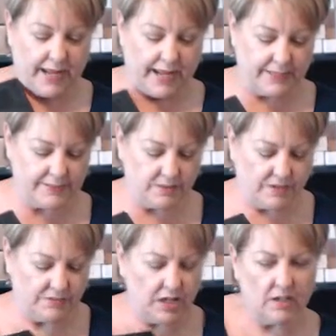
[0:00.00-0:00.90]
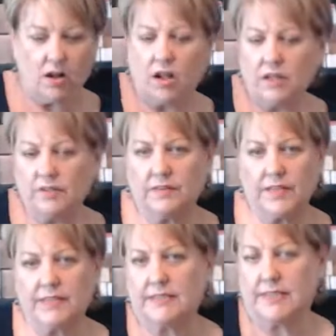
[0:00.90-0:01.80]
And so I've got all the
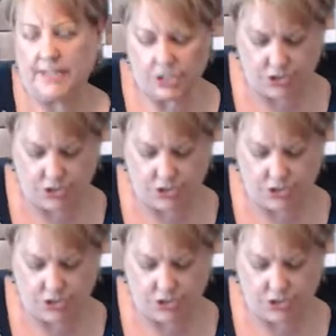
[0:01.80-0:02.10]
things that I